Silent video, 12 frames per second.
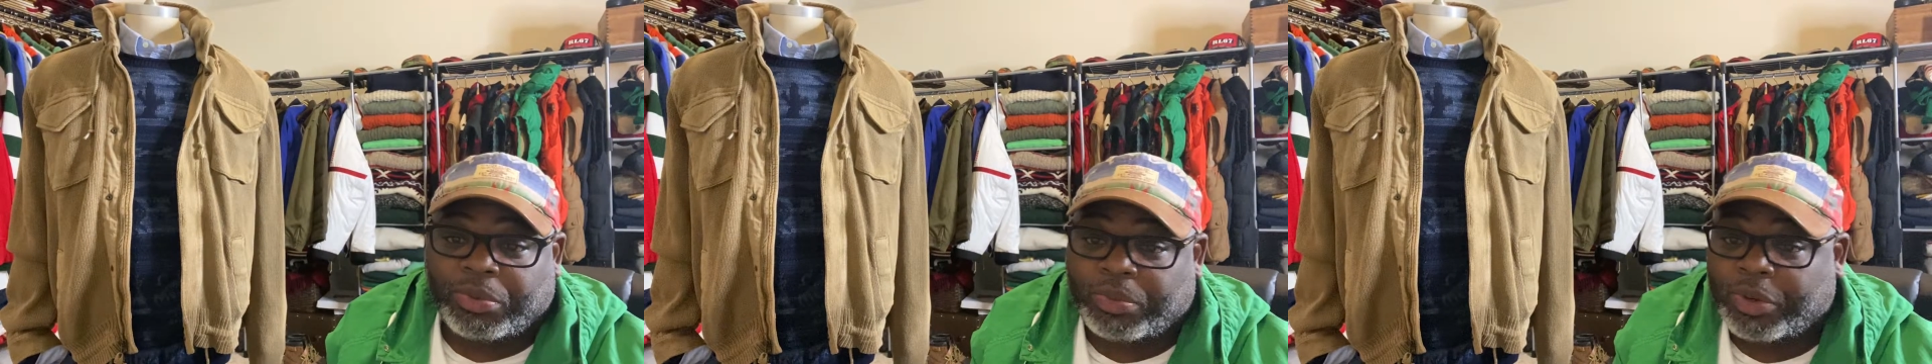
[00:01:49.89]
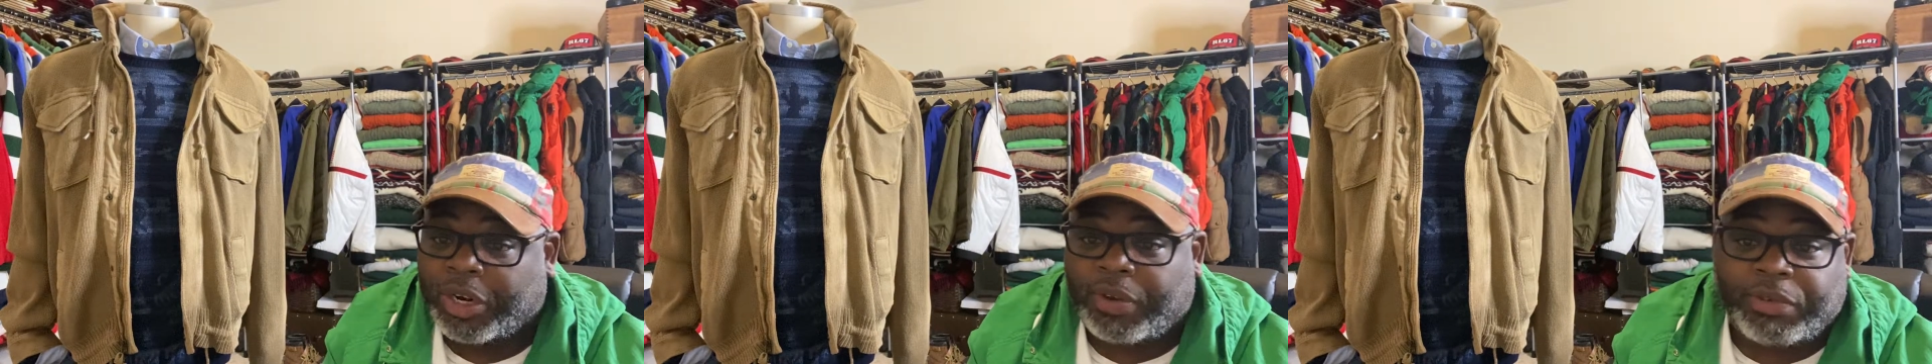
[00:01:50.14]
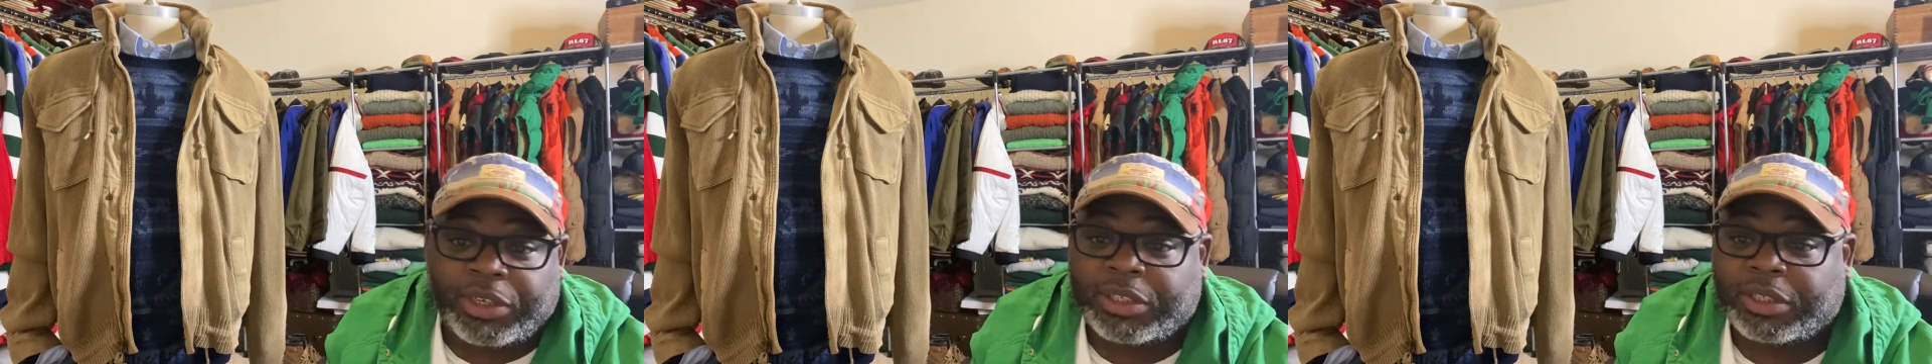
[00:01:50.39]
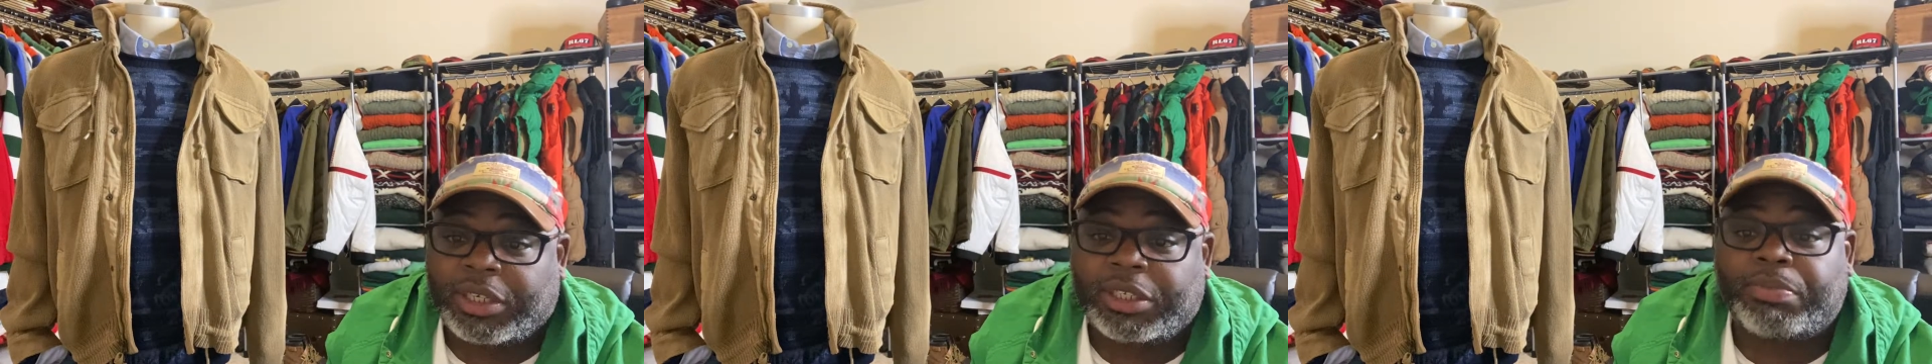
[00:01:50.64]
whatever
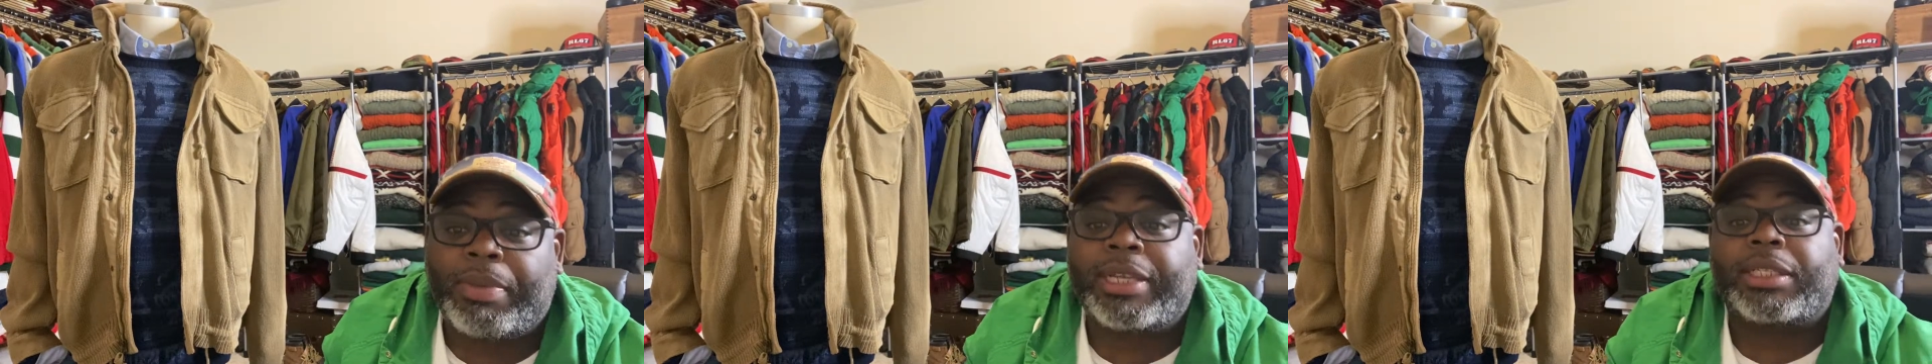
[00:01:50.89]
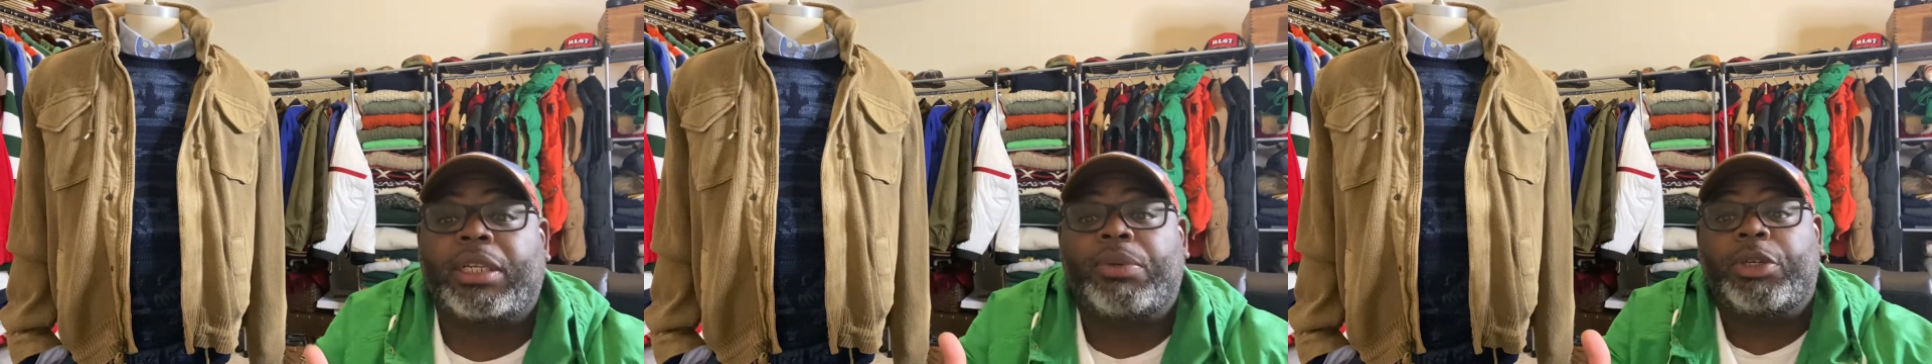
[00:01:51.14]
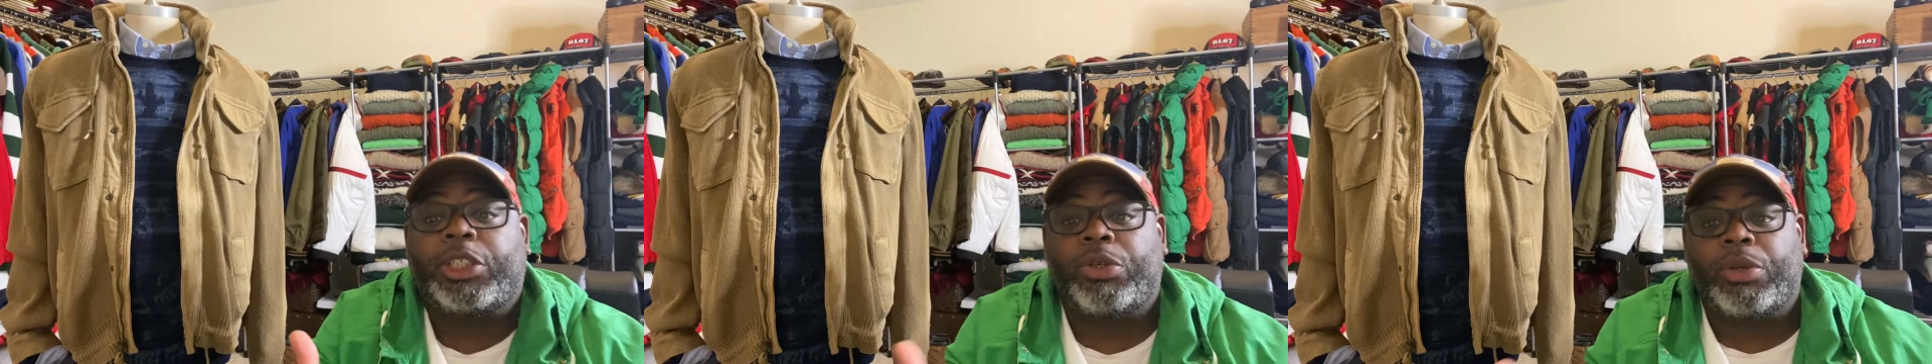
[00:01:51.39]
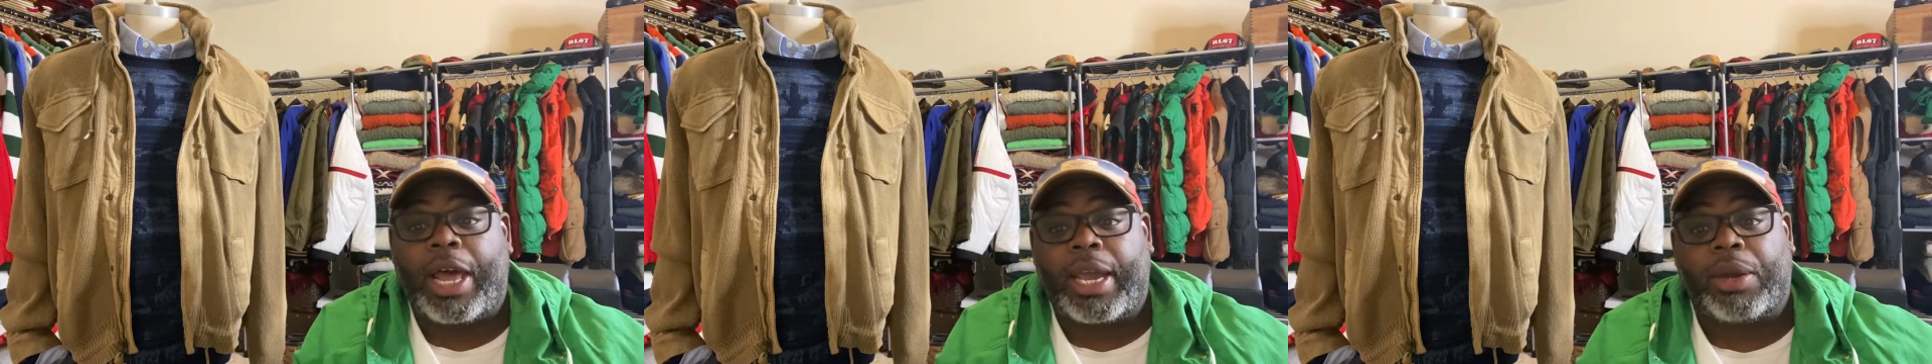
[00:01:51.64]
it's, it's basically what you
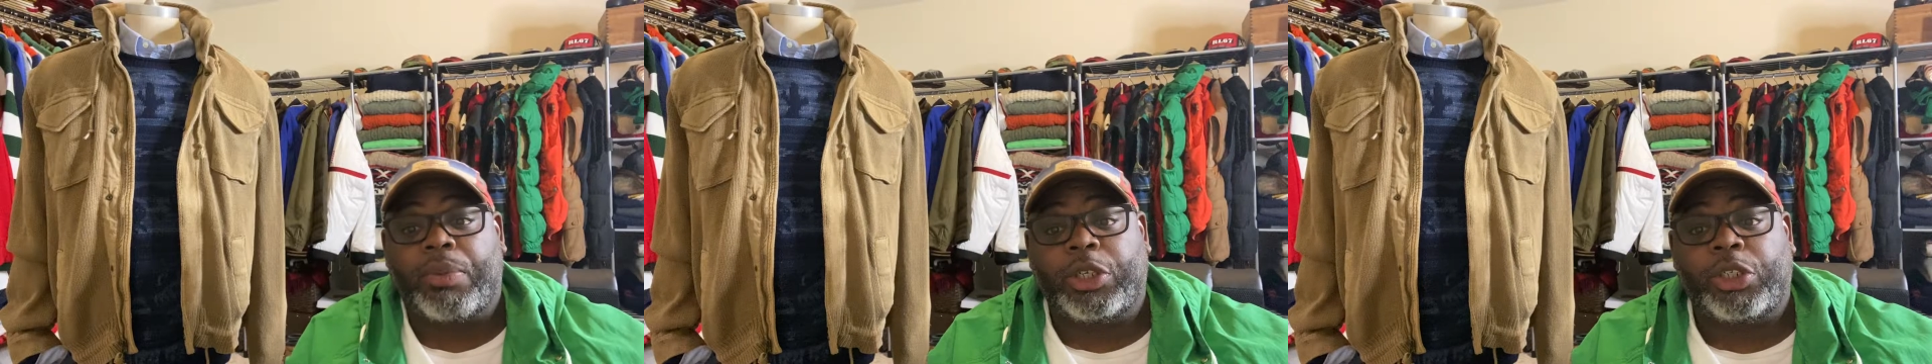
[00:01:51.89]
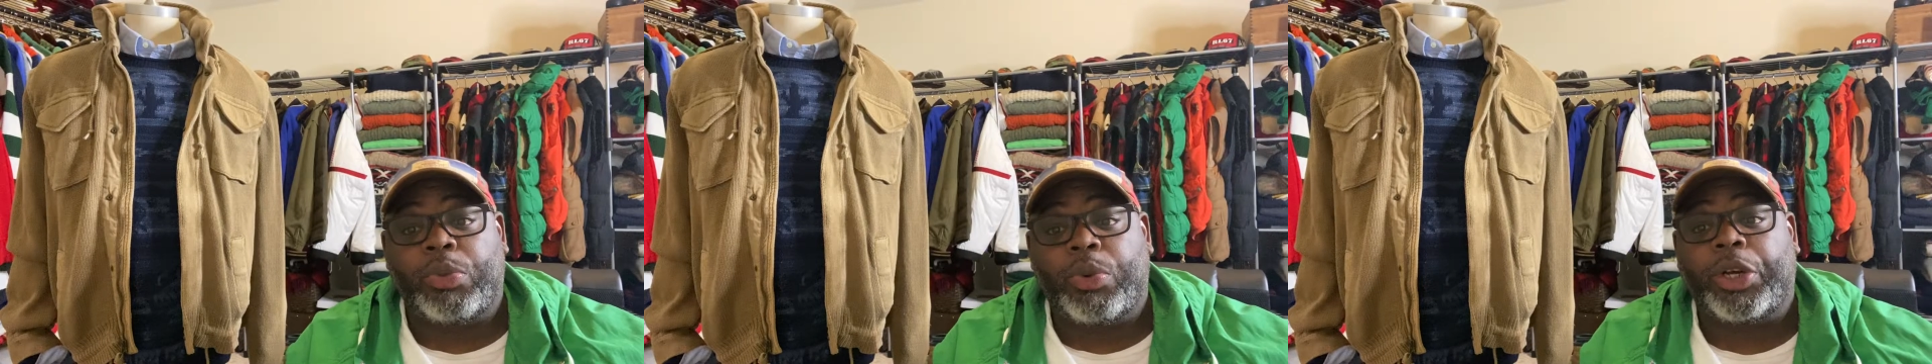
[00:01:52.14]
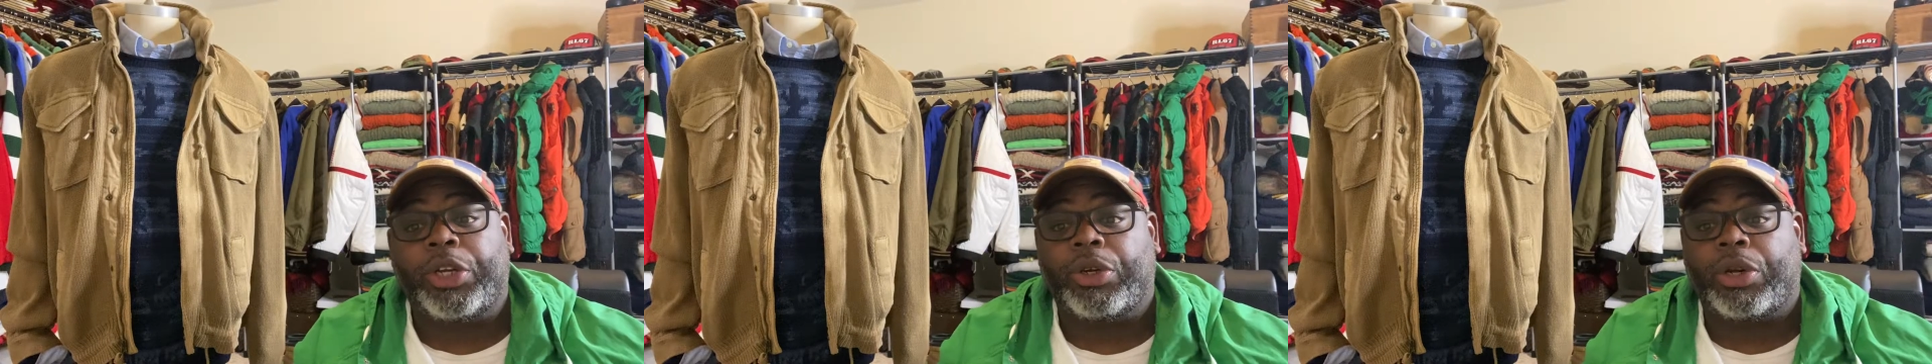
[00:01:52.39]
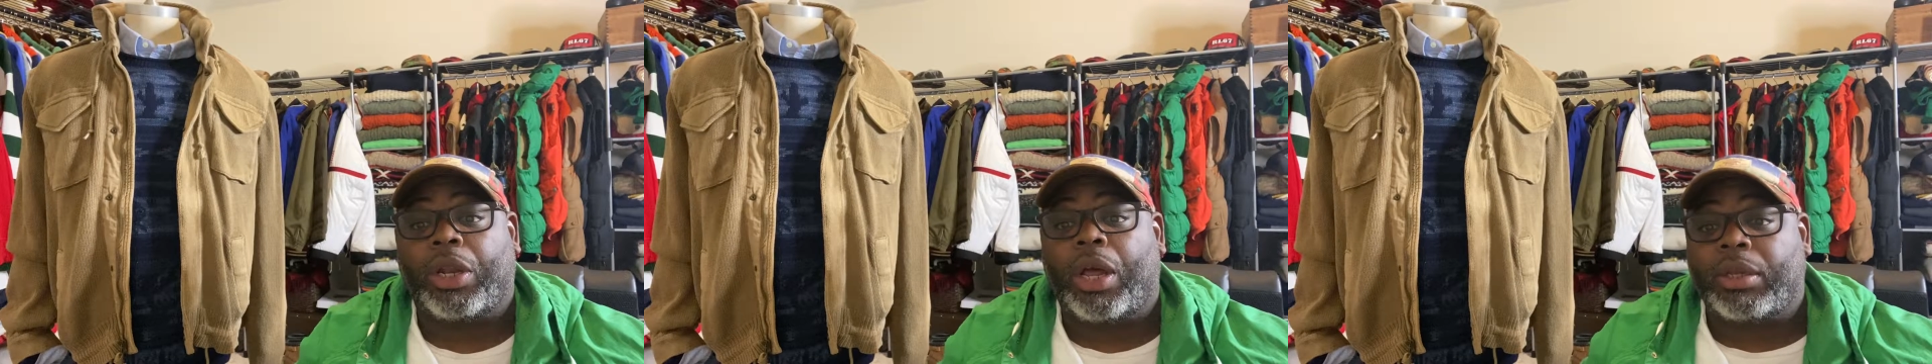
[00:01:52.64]
like and what you want in your
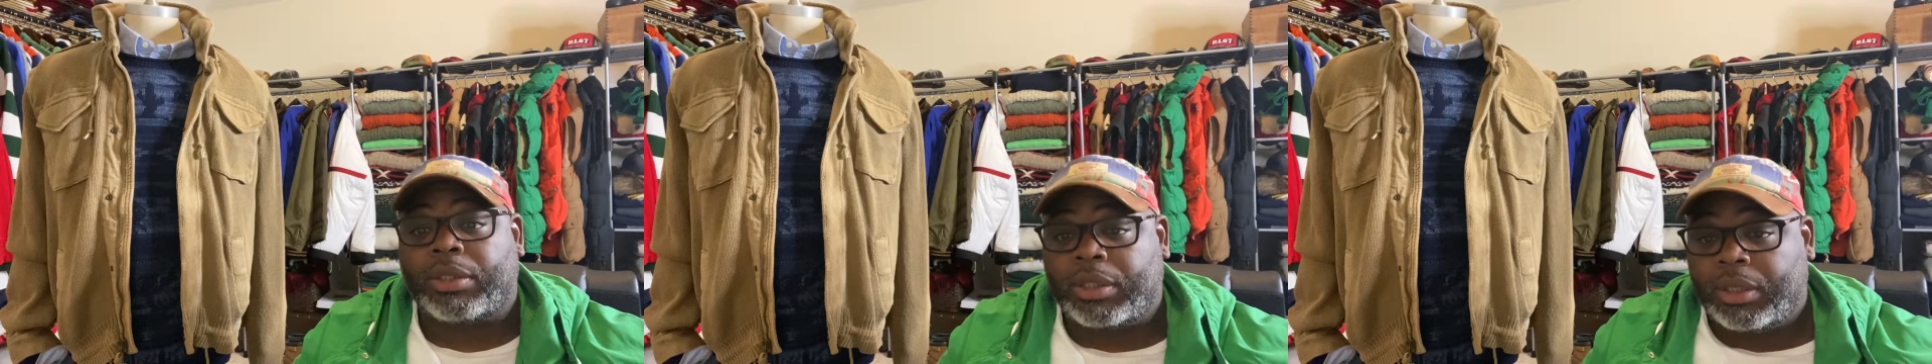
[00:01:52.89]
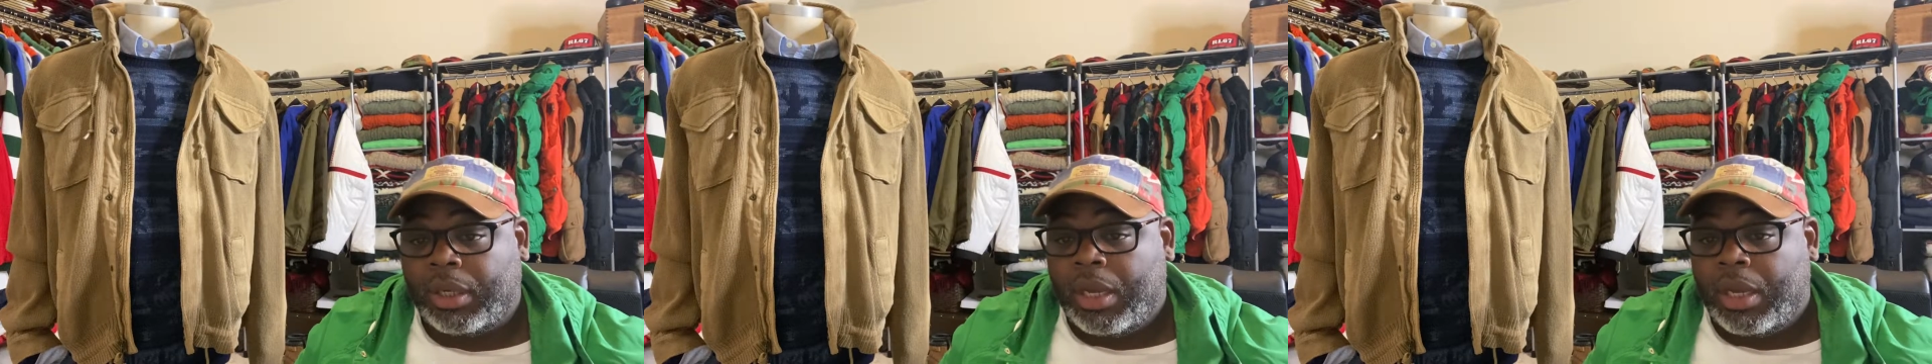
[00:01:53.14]
closet.